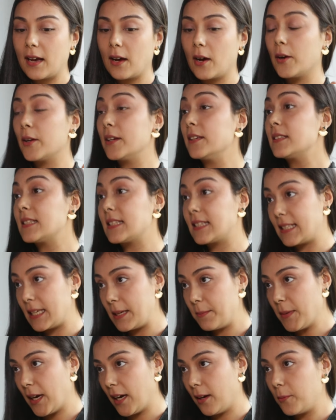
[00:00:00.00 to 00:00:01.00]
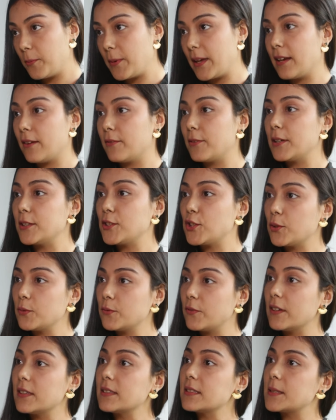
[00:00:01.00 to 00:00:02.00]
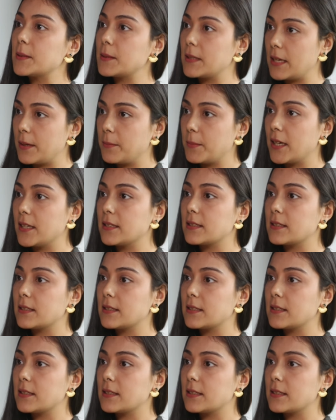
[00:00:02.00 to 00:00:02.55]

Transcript: On a steamer, we have a chung fung steamer.